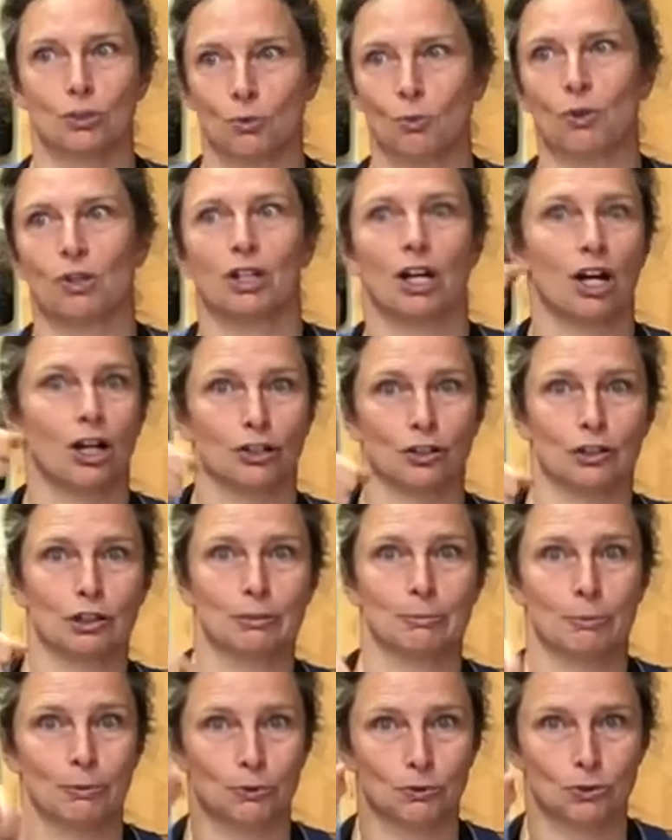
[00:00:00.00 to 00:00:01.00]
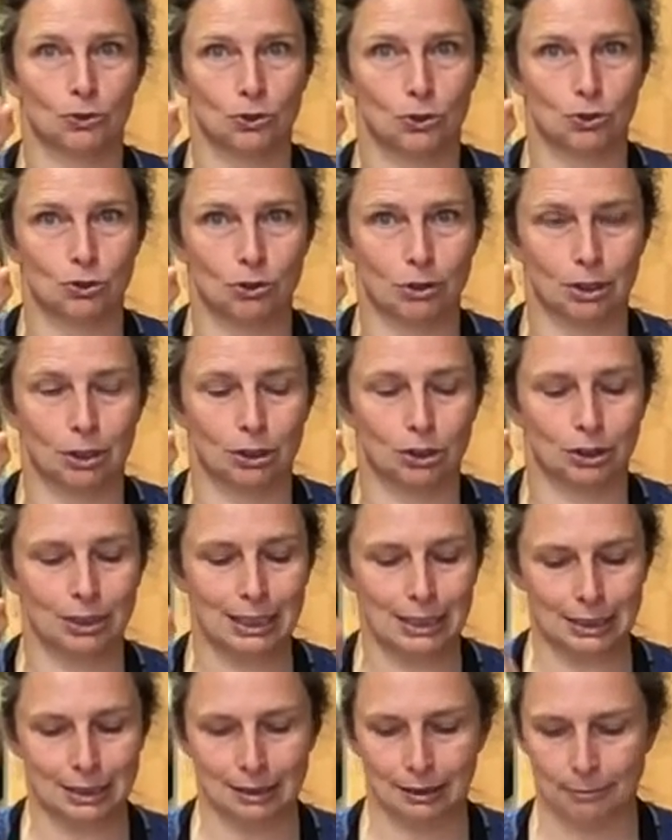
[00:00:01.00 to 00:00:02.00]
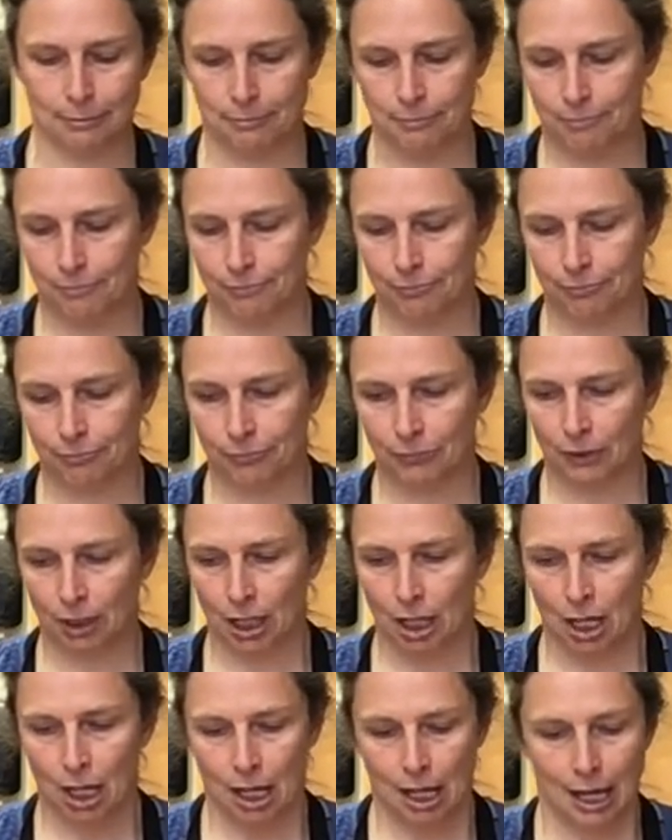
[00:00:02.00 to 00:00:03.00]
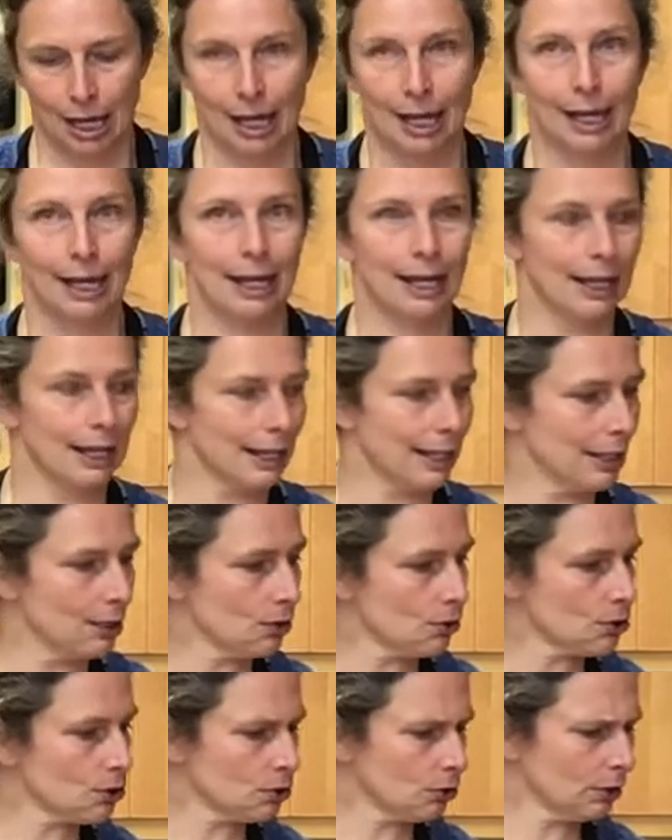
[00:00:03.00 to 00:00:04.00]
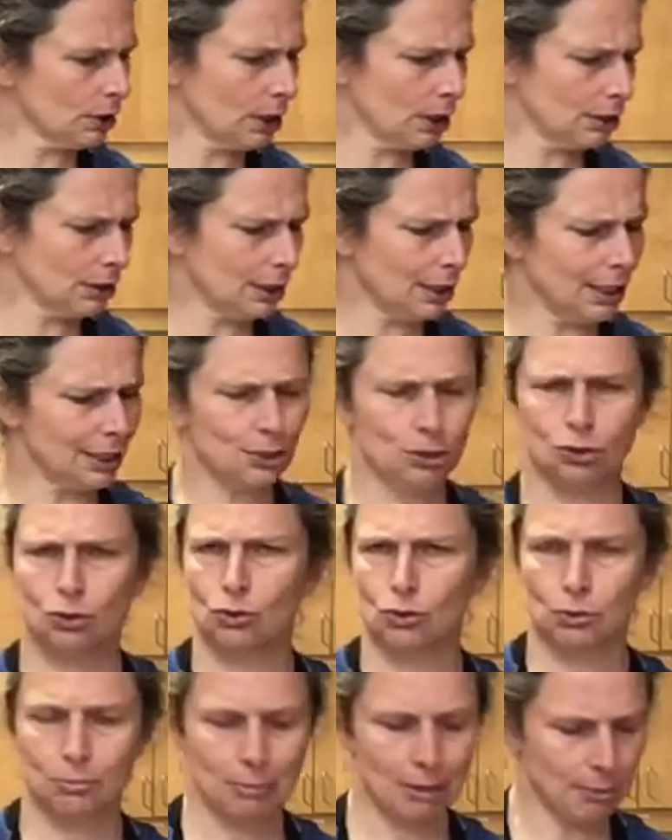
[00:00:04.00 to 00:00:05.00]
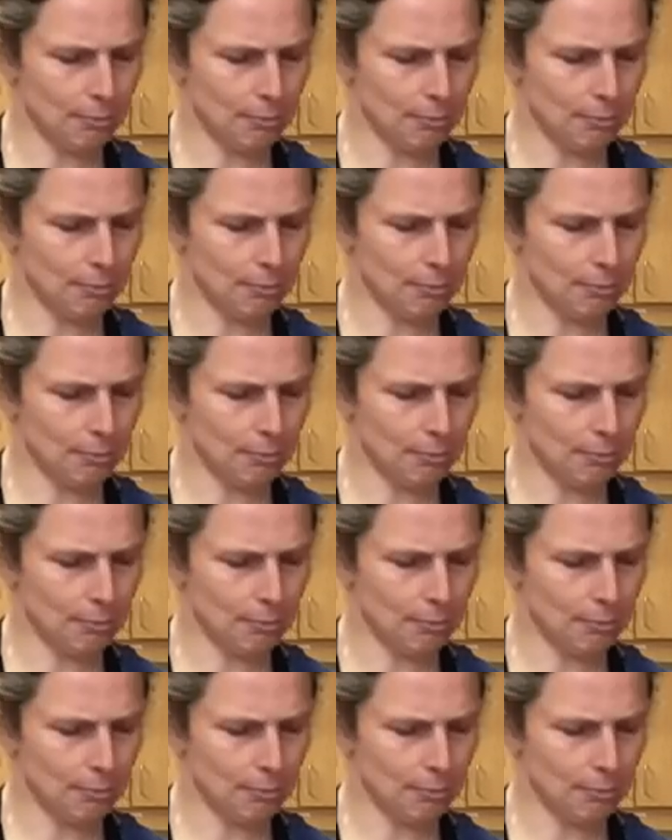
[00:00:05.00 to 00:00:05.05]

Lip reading: want on your spoon to eat. And also here, did I introduce my